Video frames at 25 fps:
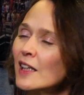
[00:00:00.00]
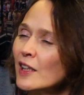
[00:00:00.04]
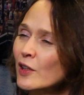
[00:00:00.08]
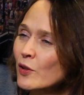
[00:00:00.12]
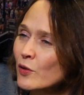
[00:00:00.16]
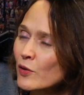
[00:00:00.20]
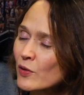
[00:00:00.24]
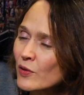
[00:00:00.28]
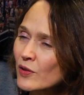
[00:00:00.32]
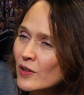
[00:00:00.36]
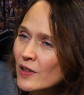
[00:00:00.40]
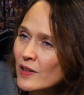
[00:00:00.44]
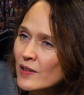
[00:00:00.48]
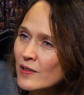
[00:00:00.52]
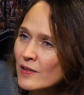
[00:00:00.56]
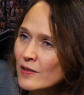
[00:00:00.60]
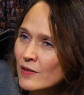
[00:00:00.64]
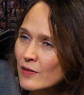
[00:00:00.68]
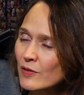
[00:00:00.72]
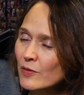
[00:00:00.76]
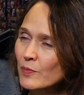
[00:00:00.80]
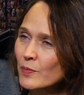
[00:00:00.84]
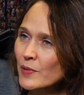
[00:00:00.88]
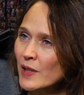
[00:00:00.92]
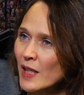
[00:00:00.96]
in order
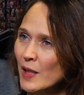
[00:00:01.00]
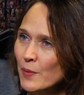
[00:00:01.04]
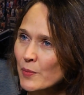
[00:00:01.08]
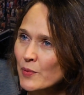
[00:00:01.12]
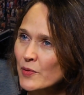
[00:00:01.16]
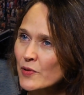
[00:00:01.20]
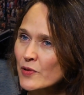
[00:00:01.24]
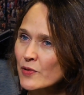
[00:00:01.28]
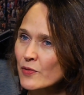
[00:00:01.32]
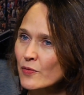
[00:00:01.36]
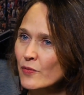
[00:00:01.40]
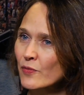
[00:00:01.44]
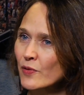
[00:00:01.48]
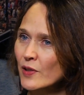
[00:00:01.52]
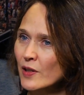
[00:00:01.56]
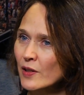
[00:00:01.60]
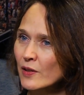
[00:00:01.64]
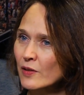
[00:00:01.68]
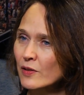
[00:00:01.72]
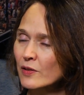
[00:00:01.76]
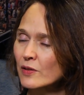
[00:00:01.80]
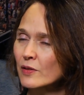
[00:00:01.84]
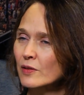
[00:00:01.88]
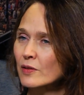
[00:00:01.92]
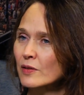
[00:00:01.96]
to be able to
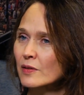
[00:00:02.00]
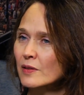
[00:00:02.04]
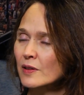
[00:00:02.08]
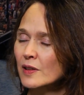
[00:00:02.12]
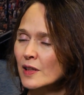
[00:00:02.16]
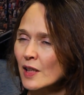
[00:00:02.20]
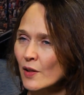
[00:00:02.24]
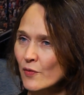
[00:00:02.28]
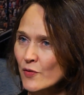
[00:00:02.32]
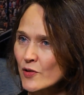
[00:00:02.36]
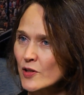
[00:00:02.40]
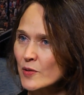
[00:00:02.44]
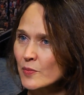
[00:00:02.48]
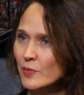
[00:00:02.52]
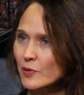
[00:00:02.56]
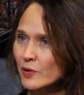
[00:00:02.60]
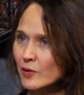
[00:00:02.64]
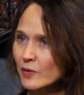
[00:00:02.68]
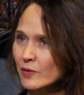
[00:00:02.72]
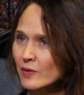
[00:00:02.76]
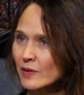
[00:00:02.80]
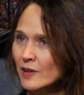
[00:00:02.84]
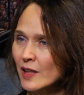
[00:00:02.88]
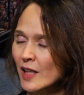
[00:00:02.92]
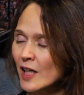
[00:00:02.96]
feel
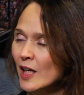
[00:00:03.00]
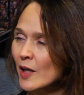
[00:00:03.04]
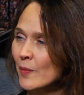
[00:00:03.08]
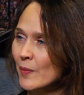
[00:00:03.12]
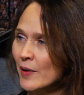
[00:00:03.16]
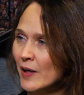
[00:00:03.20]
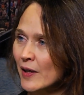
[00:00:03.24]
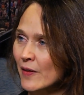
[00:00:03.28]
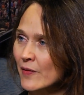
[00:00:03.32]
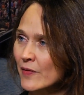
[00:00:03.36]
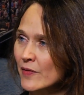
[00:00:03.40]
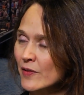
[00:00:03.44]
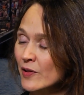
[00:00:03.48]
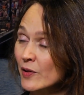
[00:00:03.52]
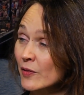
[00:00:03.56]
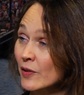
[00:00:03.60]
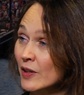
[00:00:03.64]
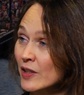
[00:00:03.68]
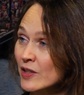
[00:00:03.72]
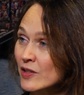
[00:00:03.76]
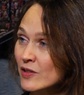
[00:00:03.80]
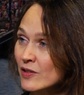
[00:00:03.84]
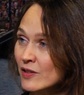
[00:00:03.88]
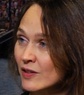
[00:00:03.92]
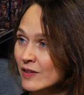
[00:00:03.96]
comfortable about the
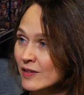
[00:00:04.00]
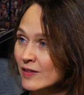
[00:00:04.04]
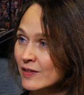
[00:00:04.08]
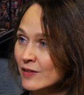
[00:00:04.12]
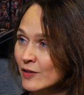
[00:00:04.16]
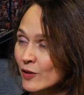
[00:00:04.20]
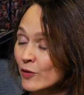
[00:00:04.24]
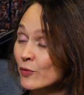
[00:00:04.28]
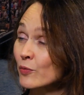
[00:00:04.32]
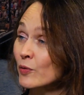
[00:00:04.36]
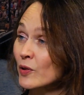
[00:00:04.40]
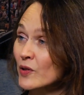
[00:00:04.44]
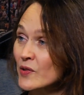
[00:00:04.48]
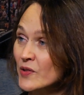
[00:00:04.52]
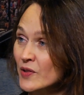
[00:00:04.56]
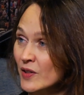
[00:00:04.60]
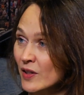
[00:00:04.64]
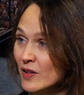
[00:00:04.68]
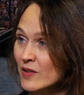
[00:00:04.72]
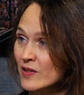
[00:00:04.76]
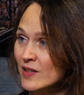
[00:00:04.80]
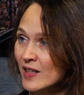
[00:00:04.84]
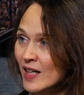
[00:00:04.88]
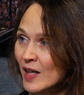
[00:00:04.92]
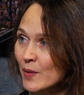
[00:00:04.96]
question of what's
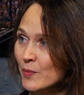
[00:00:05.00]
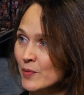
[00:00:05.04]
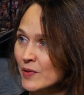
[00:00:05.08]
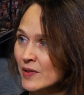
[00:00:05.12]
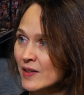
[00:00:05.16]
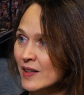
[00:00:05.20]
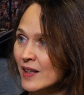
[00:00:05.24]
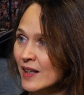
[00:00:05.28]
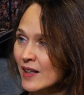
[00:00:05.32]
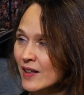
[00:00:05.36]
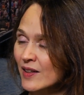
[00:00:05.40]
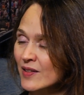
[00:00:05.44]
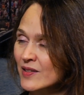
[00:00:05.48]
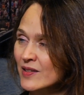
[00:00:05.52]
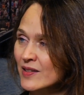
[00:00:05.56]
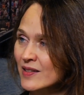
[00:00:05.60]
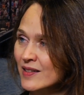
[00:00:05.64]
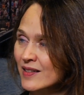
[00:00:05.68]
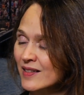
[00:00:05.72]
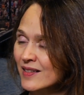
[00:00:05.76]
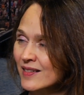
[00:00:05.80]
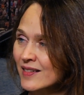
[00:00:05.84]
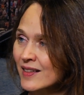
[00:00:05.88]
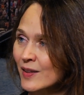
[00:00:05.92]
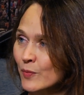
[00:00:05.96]
going to happen next,
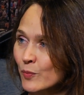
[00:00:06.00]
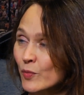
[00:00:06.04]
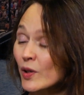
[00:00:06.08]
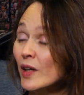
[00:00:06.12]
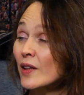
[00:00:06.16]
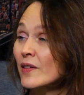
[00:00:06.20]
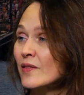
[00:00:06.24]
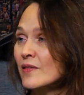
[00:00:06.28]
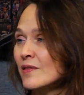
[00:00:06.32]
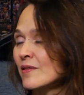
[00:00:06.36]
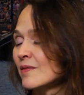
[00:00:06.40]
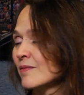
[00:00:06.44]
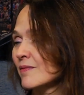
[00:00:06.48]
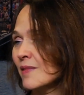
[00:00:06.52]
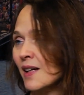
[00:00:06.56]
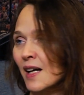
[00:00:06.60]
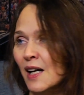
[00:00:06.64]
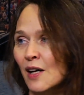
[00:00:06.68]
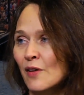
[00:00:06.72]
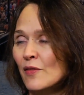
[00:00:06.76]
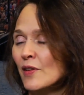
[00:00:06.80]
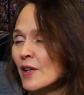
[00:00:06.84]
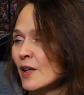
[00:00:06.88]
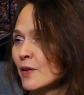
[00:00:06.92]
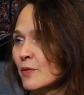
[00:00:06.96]
and
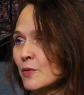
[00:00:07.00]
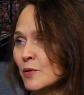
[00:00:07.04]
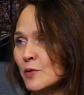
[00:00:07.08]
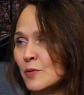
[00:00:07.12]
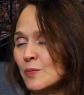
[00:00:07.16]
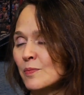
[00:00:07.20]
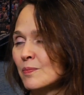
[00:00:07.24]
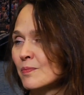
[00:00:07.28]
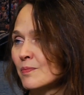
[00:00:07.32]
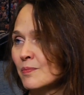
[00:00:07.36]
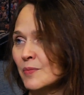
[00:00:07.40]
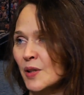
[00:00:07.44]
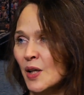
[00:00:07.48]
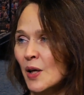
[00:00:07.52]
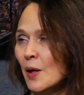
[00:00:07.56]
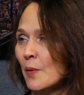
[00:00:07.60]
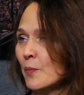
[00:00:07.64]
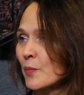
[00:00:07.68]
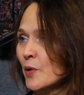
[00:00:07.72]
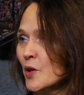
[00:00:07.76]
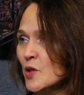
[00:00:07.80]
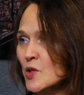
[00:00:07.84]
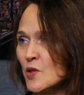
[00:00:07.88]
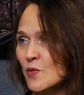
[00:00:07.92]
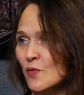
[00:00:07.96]
how they will become
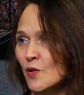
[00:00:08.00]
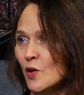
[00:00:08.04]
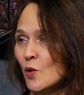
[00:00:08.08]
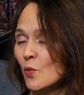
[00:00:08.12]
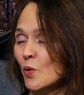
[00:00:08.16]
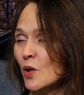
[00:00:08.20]
part of our